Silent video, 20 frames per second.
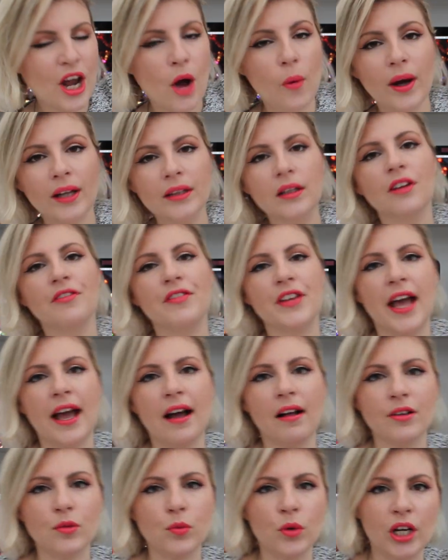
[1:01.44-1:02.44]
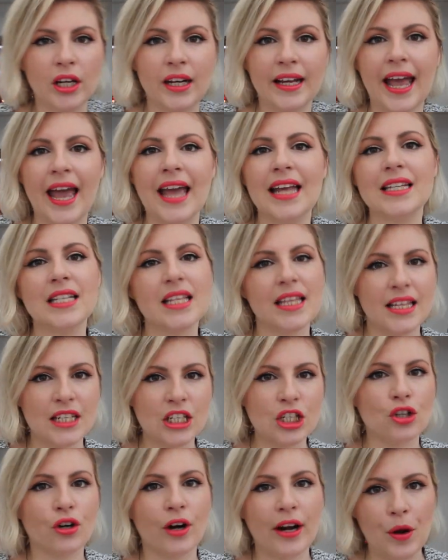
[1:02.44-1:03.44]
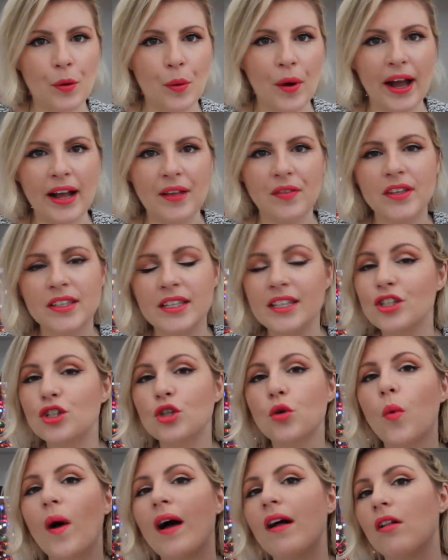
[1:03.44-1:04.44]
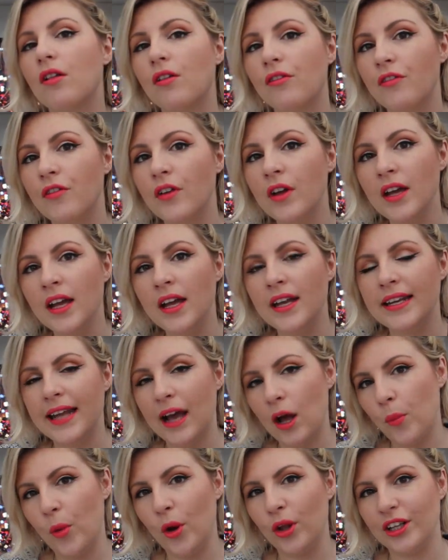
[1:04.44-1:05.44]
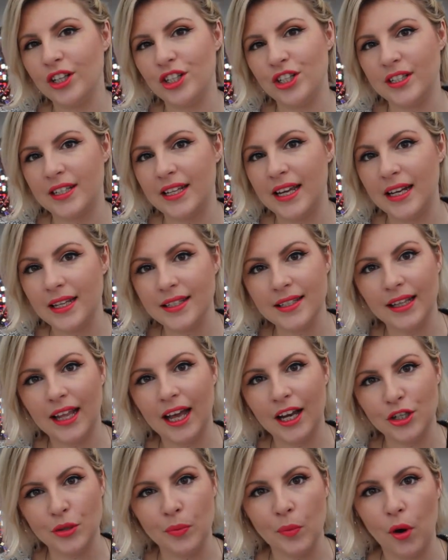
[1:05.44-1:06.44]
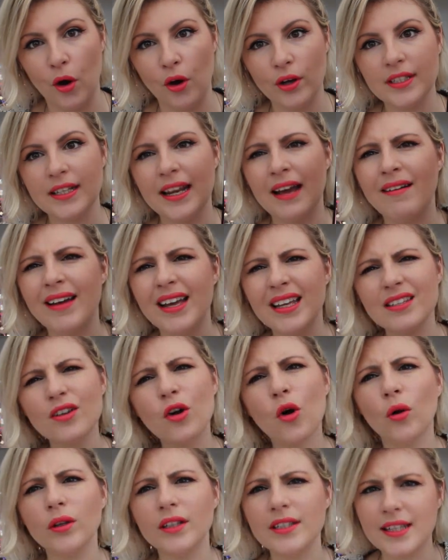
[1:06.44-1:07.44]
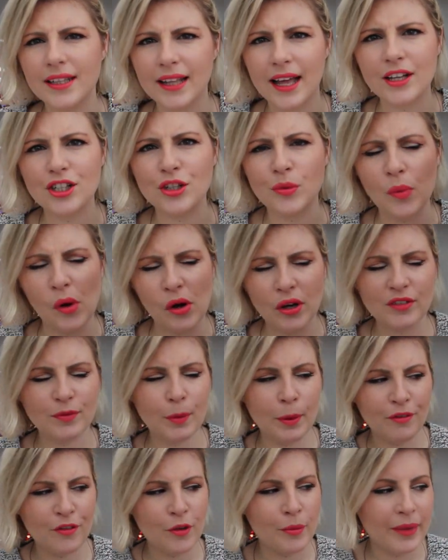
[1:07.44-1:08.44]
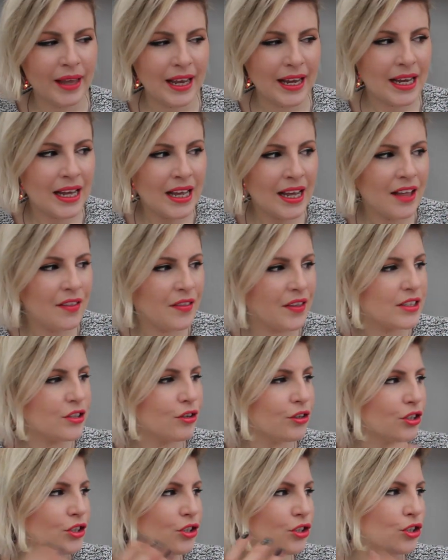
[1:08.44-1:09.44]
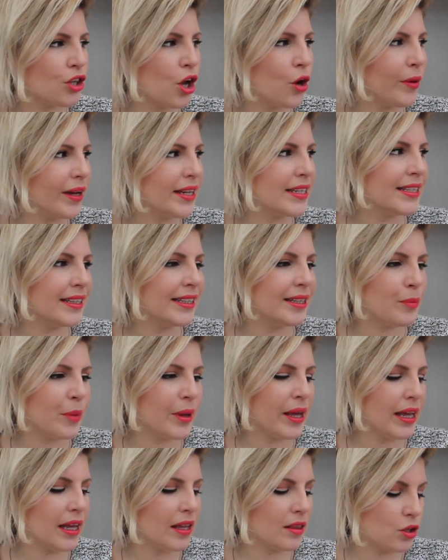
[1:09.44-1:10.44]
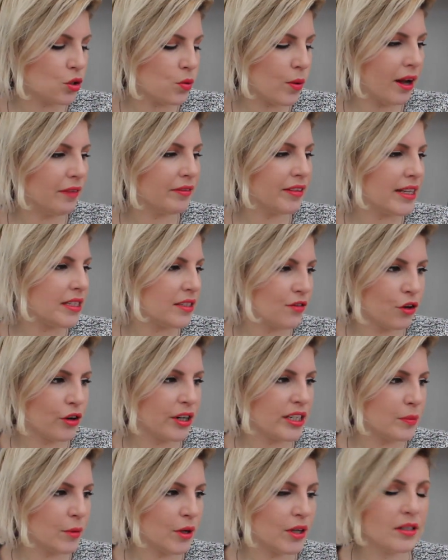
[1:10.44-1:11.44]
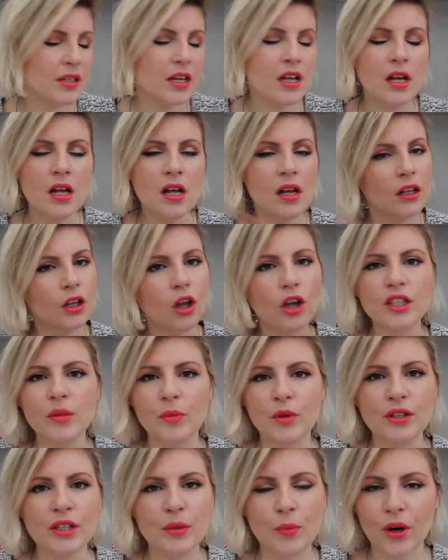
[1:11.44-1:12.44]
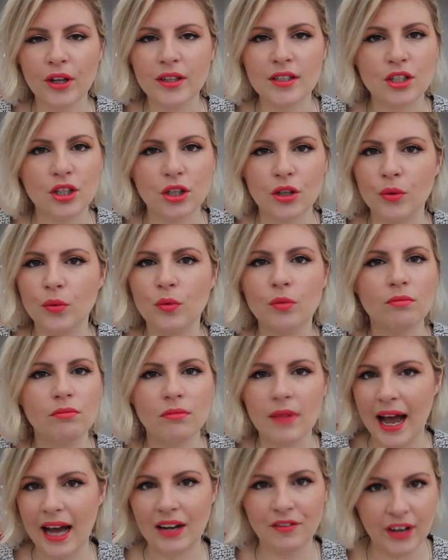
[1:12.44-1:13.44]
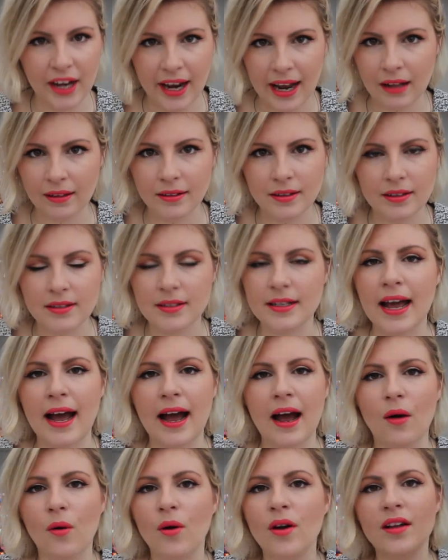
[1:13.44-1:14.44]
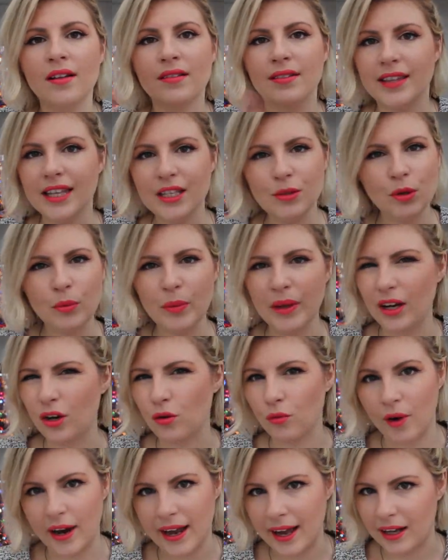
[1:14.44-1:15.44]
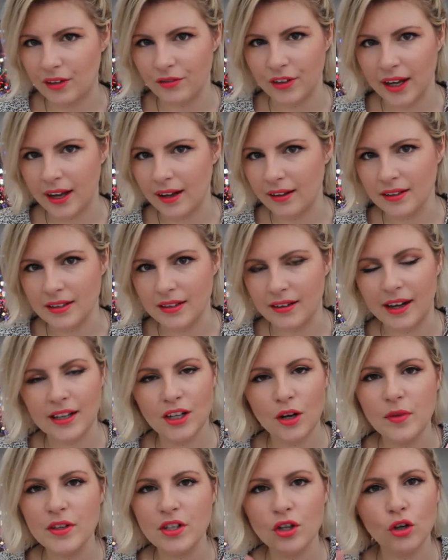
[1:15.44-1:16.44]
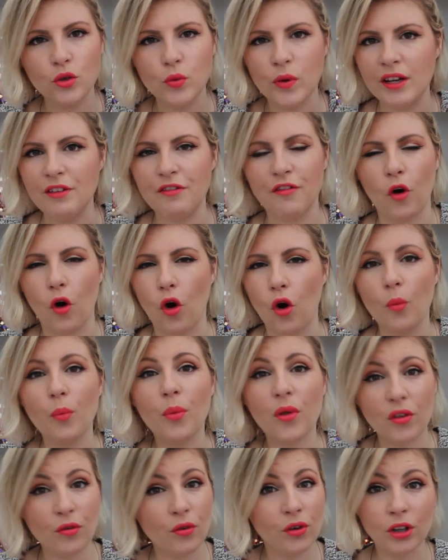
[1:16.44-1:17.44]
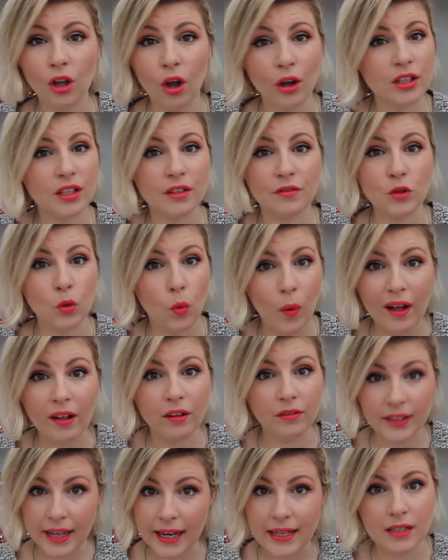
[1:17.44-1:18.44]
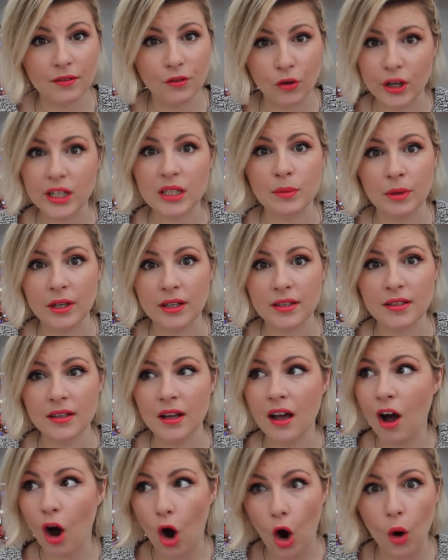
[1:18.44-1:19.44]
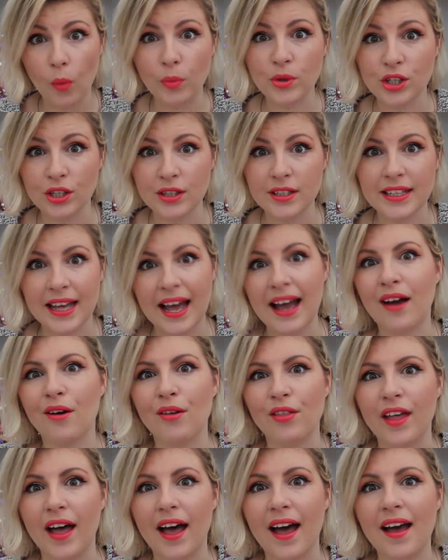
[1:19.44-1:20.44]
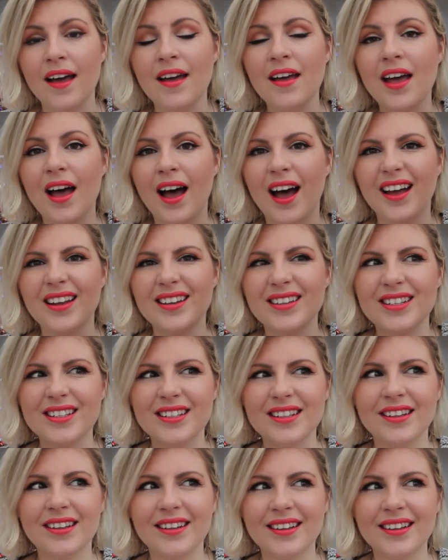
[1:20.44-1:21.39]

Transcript: know I love nails. We're going to get into this straight away. This is 12 nail polishes in a selection box. Now, it's called a selection box, but for me, this could so easily be the 12 days of Christmas. Lots of beauty brands do advent calendars now. This would be a great advent calendar. I know there's not 24, but there are lots of 12 days of Christmas options out there. And